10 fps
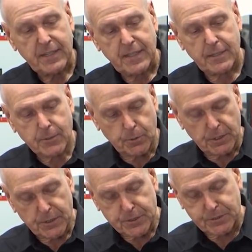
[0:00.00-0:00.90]
Uh, of
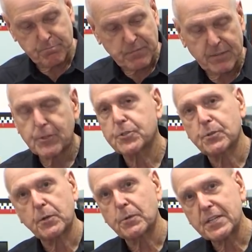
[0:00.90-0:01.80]
course, if you're
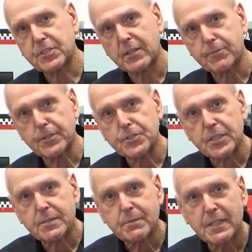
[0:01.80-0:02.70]
doing a racing
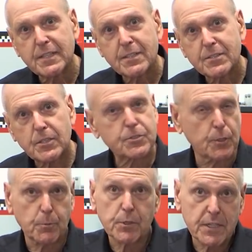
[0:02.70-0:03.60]
version, there's
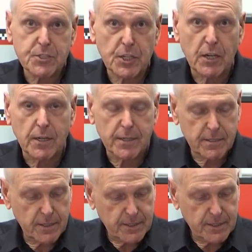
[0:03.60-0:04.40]
no more EGR.